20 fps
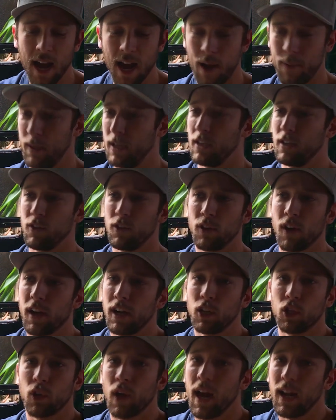and they're not
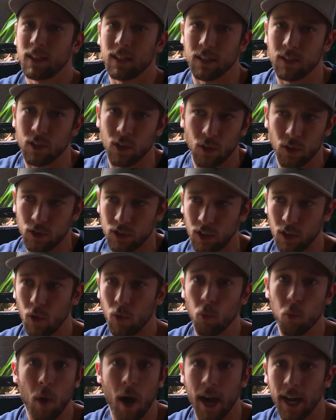attracted to those
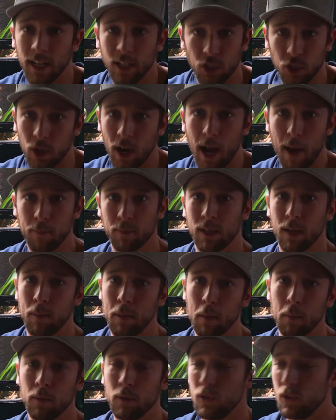little wine traps that
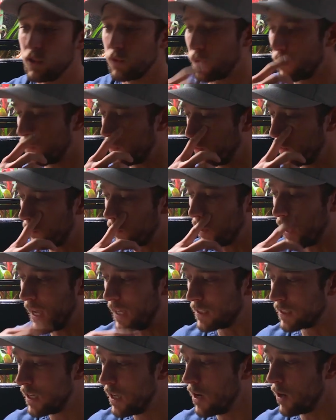people use for fruit
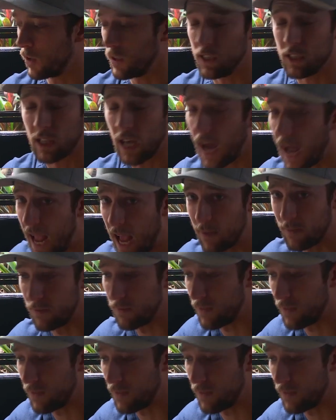flies, or at least I haven't